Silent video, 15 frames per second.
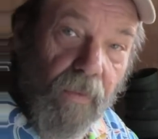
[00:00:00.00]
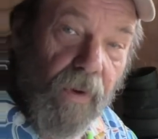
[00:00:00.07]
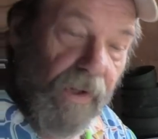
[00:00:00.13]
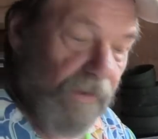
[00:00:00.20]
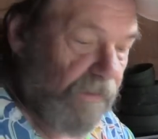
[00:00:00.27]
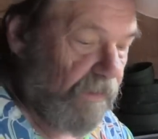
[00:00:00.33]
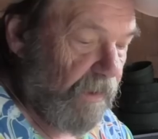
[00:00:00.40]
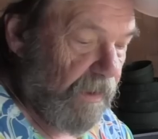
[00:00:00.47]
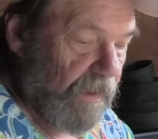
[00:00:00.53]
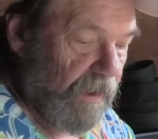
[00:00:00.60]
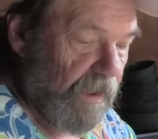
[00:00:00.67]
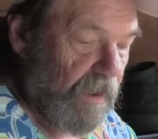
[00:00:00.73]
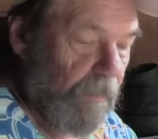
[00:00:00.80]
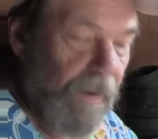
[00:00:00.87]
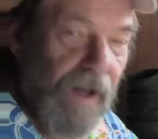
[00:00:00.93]
the roots. They're
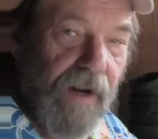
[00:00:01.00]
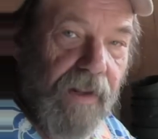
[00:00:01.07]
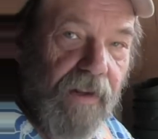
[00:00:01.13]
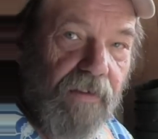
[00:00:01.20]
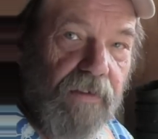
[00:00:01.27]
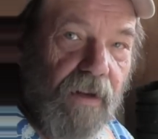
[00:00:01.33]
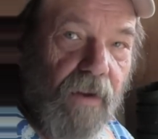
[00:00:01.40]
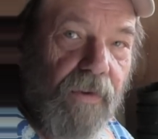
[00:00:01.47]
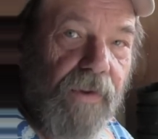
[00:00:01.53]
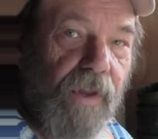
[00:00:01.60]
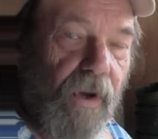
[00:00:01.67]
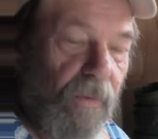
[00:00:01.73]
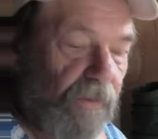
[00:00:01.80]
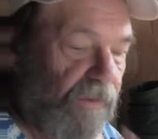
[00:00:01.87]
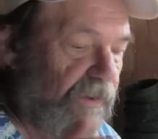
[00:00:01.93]
going to come out of these little
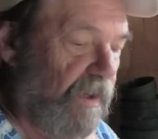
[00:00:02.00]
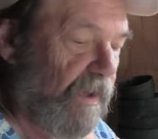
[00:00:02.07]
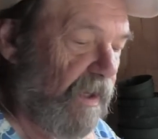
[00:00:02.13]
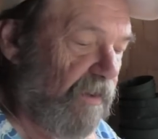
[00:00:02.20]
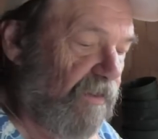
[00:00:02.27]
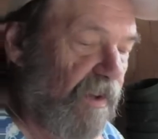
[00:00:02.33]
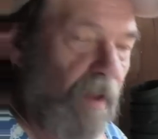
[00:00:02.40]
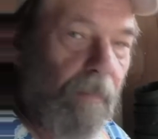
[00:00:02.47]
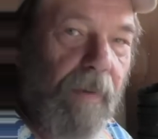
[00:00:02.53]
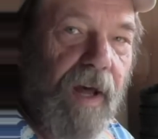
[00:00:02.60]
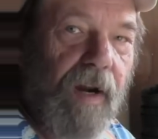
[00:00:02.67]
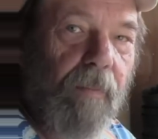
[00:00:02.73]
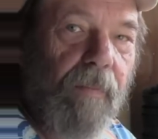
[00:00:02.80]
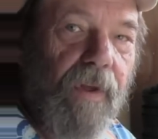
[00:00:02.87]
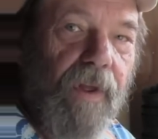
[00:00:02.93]
nodes on the stem
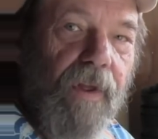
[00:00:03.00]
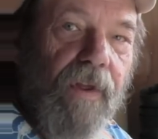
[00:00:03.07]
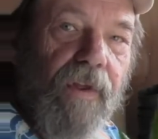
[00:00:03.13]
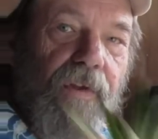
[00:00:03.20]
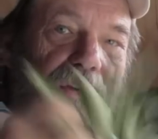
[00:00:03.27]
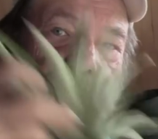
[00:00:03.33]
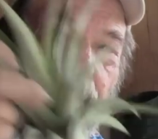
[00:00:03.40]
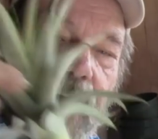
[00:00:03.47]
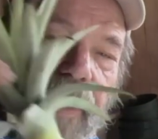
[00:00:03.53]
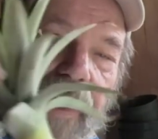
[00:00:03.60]
bottom. So,